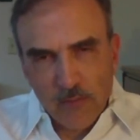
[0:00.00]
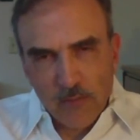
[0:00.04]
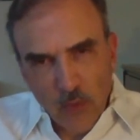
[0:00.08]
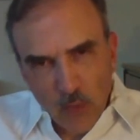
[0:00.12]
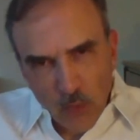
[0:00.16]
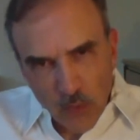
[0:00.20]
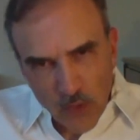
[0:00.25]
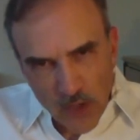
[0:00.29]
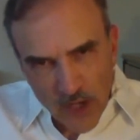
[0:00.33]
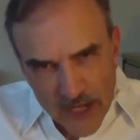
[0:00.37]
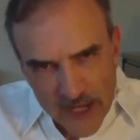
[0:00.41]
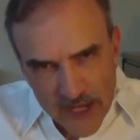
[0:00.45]
But
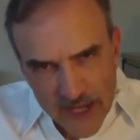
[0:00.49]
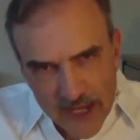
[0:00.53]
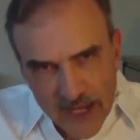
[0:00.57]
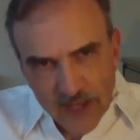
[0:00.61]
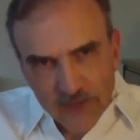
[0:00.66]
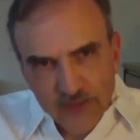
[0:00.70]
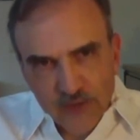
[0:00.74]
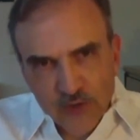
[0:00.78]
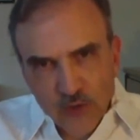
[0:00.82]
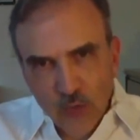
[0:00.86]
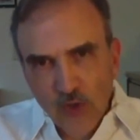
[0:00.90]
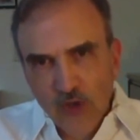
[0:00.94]
when I
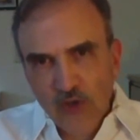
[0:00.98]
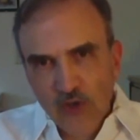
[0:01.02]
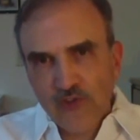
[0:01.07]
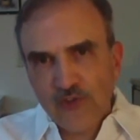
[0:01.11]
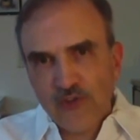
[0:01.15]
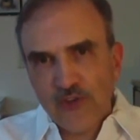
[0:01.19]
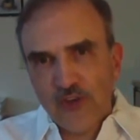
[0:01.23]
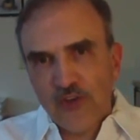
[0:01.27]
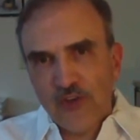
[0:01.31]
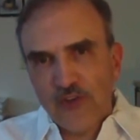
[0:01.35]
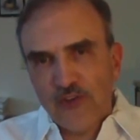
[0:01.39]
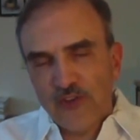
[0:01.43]
ask
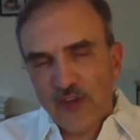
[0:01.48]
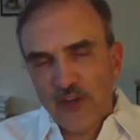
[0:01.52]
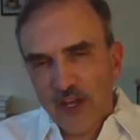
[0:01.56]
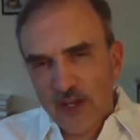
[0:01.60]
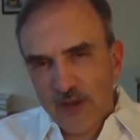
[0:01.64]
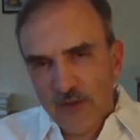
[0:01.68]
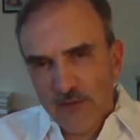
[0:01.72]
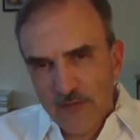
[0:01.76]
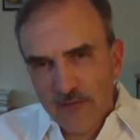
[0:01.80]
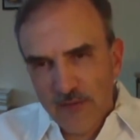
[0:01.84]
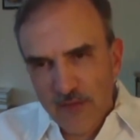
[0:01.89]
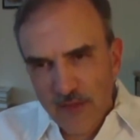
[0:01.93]
questions
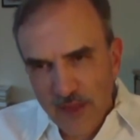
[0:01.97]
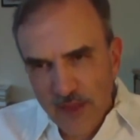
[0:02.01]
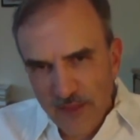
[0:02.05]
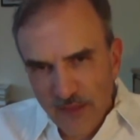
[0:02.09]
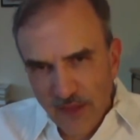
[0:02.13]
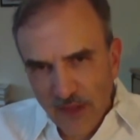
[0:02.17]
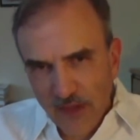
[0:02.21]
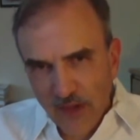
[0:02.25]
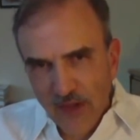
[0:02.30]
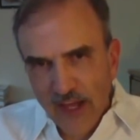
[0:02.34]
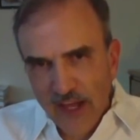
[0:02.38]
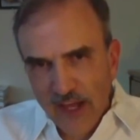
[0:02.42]
and
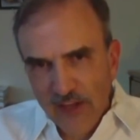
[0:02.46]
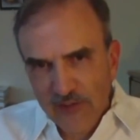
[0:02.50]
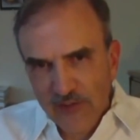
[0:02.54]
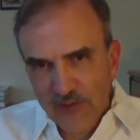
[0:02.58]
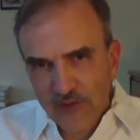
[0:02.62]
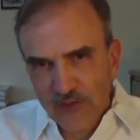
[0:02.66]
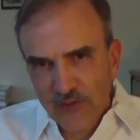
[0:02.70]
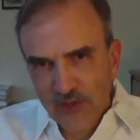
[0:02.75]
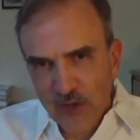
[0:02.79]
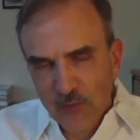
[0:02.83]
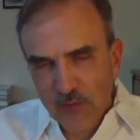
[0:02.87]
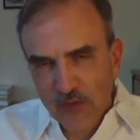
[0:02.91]
the class
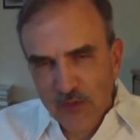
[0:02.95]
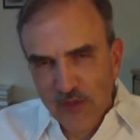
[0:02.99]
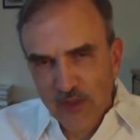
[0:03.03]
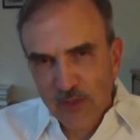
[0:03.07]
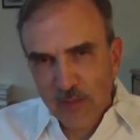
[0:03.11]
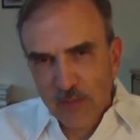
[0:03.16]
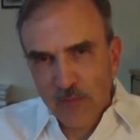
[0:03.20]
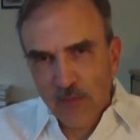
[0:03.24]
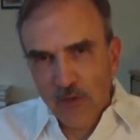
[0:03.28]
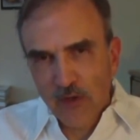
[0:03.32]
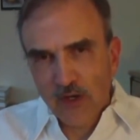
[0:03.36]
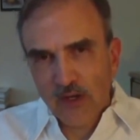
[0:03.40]
has not read
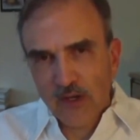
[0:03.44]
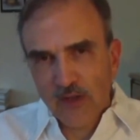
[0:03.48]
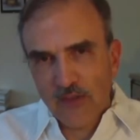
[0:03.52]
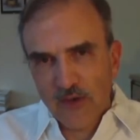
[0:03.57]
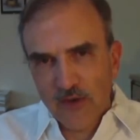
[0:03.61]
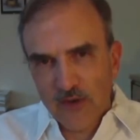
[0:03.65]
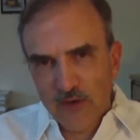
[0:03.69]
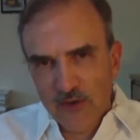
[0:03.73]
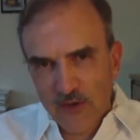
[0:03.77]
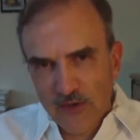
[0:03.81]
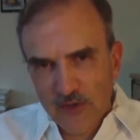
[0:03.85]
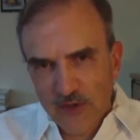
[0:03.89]
the book,
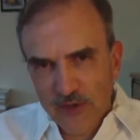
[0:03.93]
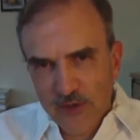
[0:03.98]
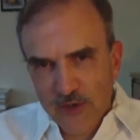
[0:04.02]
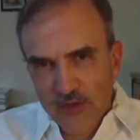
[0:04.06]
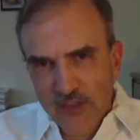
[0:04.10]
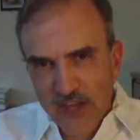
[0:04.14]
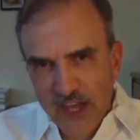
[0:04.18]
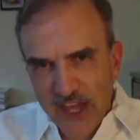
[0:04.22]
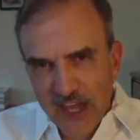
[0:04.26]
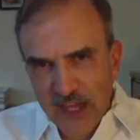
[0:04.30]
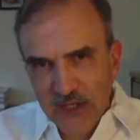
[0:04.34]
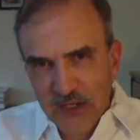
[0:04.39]
they're deer
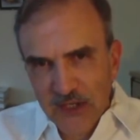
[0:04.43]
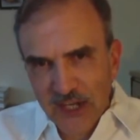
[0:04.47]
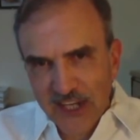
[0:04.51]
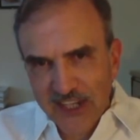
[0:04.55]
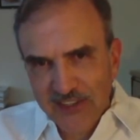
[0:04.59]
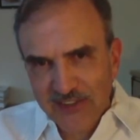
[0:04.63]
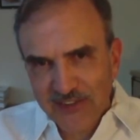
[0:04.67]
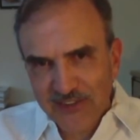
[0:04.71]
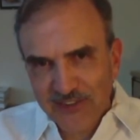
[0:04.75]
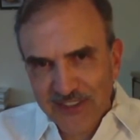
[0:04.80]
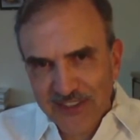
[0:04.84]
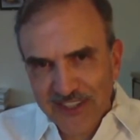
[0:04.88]
in the
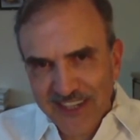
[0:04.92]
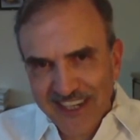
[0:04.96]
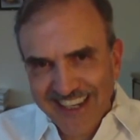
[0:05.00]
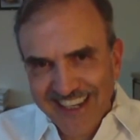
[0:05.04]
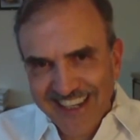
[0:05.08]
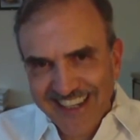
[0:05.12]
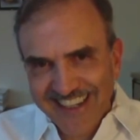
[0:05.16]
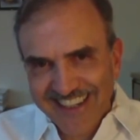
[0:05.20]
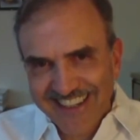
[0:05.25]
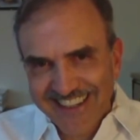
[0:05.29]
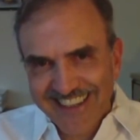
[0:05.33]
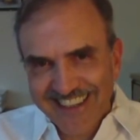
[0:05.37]
headlights.
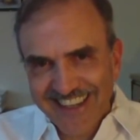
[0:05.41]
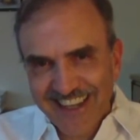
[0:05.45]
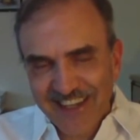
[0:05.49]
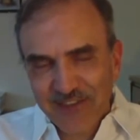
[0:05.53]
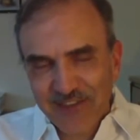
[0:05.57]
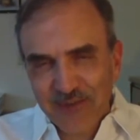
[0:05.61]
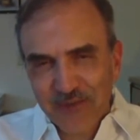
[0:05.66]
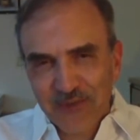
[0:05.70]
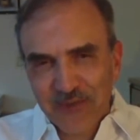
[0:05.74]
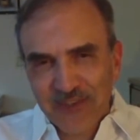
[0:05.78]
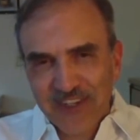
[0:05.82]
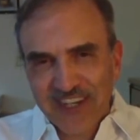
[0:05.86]
And
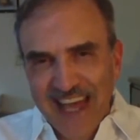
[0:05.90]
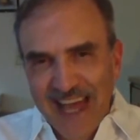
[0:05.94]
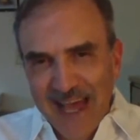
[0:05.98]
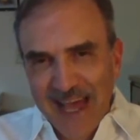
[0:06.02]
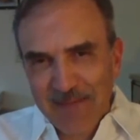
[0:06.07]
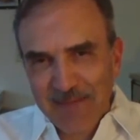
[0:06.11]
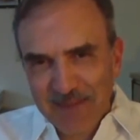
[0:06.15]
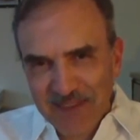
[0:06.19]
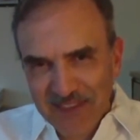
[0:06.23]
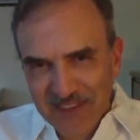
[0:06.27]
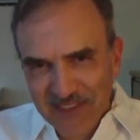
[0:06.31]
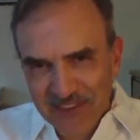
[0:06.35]
that's what
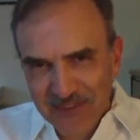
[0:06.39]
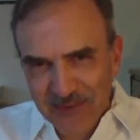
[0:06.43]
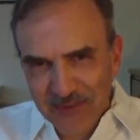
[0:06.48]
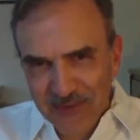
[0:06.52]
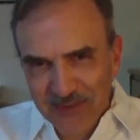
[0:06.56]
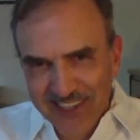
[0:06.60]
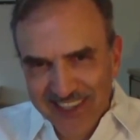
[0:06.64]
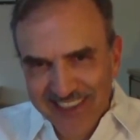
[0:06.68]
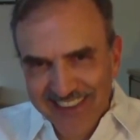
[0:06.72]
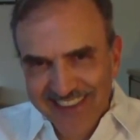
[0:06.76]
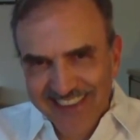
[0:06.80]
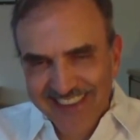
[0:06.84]
happens
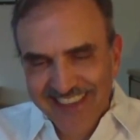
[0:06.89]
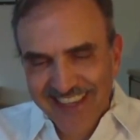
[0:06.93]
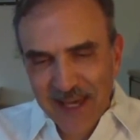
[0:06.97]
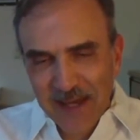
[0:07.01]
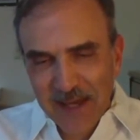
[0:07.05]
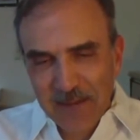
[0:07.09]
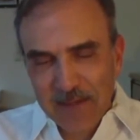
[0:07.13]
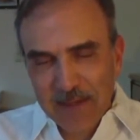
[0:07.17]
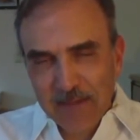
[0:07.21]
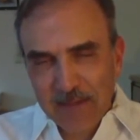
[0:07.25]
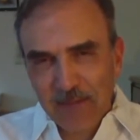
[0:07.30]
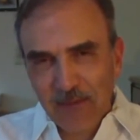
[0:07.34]
with
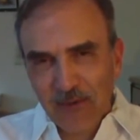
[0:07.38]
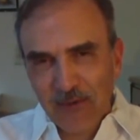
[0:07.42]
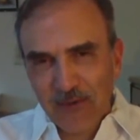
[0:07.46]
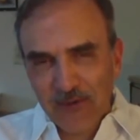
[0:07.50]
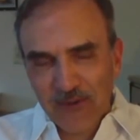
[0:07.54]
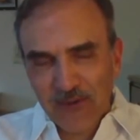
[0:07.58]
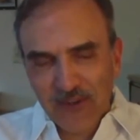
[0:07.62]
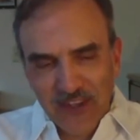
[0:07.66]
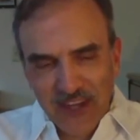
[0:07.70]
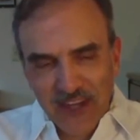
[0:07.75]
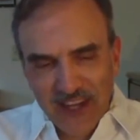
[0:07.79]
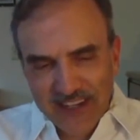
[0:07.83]
people who
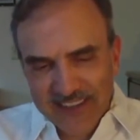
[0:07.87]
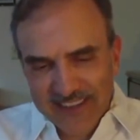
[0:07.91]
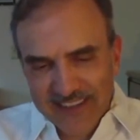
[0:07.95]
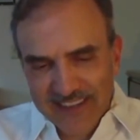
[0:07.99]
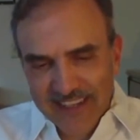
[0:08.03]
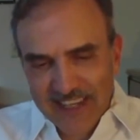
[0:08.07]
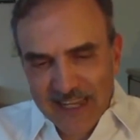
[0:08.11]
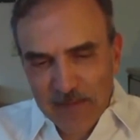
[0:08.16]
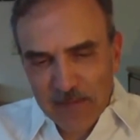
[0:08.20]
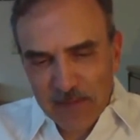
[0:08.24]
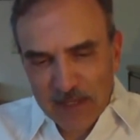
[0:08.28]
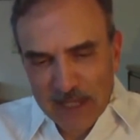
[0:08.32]
are not
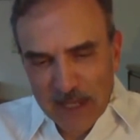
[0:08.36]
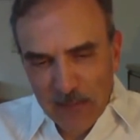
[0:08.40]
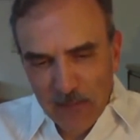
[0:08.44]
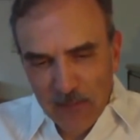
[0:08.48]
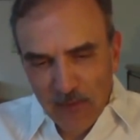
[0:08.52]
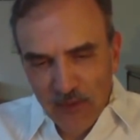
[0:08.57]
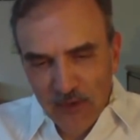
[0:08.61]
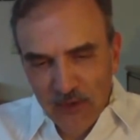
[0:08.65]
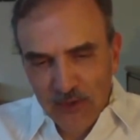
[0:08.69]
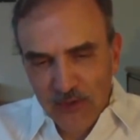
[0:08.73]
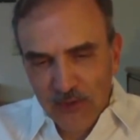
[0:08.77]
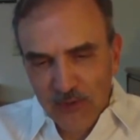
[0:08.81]
keeping up
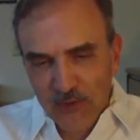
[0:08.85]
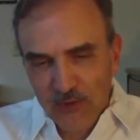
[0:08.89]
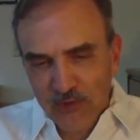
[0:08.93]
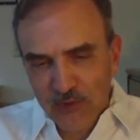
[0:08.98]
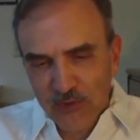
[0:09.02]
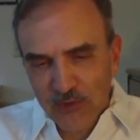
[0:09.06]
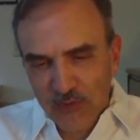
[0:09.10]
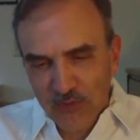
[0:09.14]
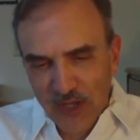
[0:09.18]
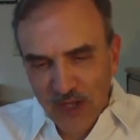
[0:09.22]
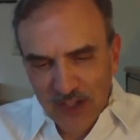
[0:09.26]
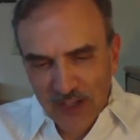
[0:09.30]
with the news,
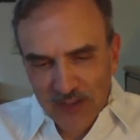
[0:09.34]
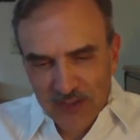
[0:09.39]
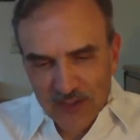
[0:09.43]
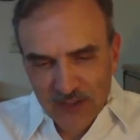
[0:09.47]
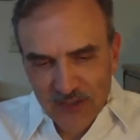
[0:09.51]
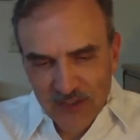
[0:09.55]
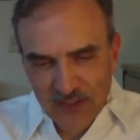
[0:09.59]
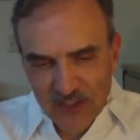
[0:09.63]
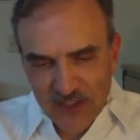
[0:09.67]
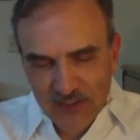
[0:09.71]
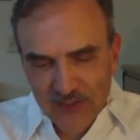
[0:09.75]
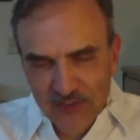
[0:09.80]
who've not
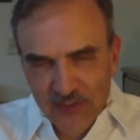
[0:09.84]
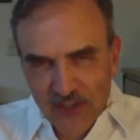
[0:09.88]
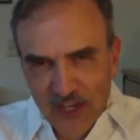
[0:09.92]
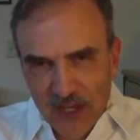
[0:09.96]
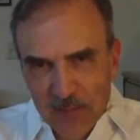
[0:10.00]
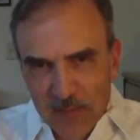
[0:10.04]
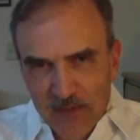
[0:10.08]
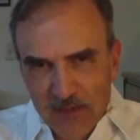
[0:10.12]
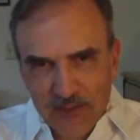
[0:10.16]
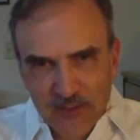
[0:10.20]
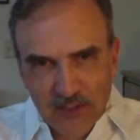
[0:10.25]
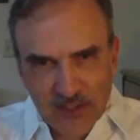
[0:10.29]
done the
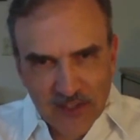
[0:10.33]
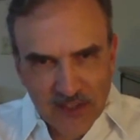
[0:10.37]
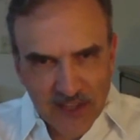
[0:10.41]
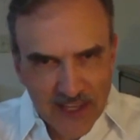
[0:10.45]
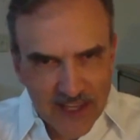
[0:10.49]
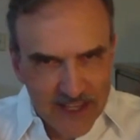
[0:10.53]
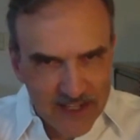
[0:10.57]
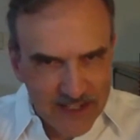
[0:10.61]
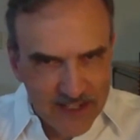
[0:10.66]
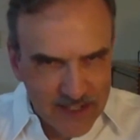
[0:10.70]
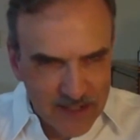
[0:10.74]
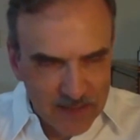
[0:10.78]
assignments,
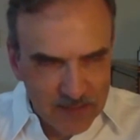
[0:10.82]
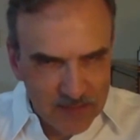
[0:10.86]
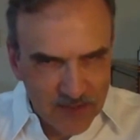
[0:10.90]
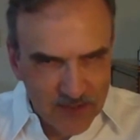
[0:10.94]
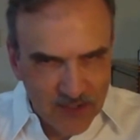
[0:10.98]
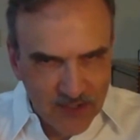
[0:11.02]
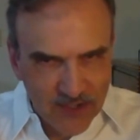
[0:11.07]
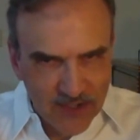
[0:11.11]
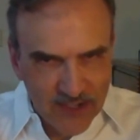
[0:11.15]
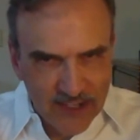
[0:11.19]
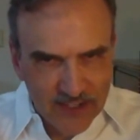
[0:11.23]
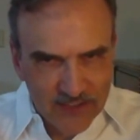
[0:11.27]
okay, and come to
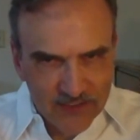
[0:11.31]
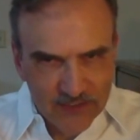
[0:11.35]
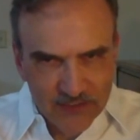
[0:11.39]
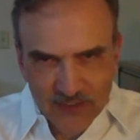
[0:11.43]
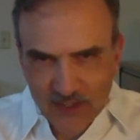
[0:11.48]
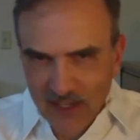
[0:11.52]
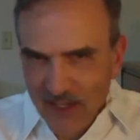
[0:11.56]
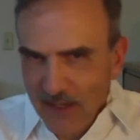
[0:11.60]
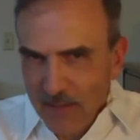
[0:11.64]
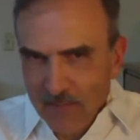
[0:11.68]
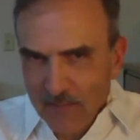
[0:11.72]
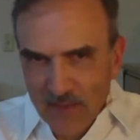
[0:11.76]

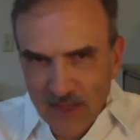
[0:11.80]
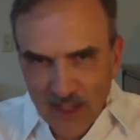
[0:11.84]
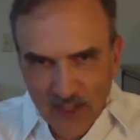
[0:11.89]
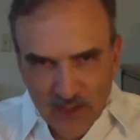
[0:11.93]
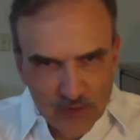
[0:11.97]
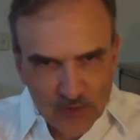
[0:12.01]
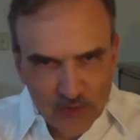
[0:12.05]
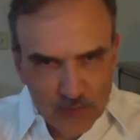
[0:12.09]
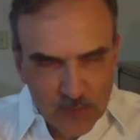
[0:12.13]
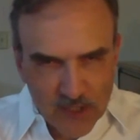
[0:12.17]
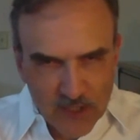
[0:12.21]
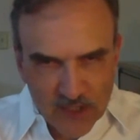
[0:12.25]
class
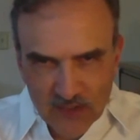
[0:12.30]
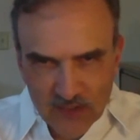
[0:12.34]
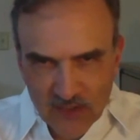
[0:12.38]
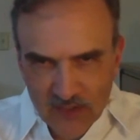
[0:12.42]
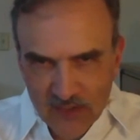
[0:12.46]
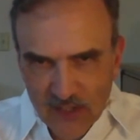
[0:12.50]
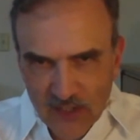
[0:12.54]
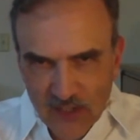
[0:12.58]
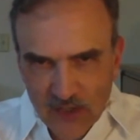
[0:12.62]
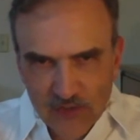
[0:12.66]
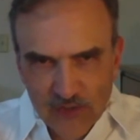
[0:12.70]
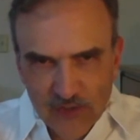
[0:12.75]

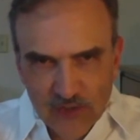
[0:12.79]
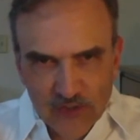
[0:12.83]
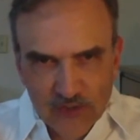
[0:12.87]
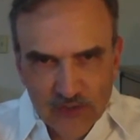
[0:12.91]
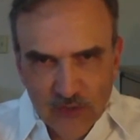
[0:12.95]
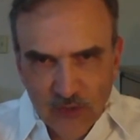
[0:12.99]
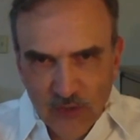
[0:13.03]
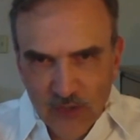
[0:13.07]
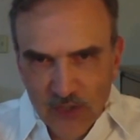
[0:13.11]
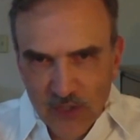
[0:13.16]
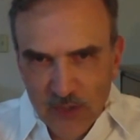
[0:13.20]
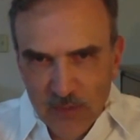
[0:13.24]
expecting that it's
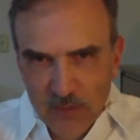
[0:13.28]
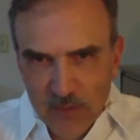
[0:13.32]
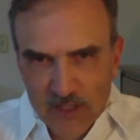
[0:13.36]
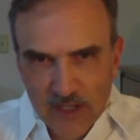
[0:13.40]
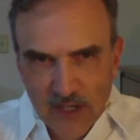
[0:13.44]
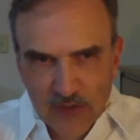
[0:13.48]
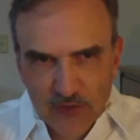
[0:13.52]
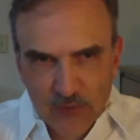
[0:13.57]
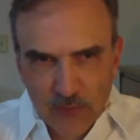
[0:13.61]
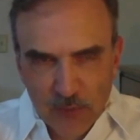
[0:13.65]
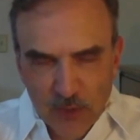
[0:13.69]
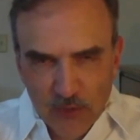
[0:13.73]
just going to be
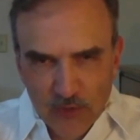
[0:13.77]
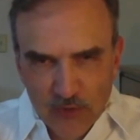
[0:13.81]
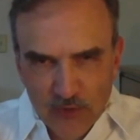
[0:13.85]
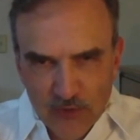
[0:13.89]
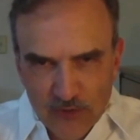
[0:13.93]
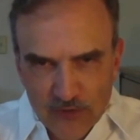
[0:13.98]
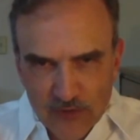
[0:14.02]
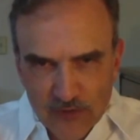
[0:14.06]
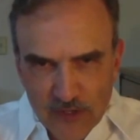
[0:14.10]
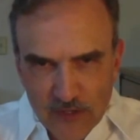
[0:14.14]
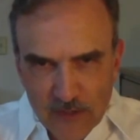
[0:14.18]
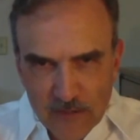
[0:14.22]

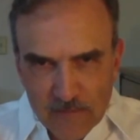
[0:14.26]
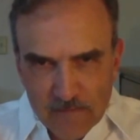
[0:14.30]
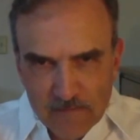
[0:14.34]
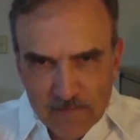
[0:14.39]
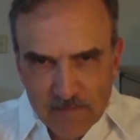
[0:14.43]
osmosis.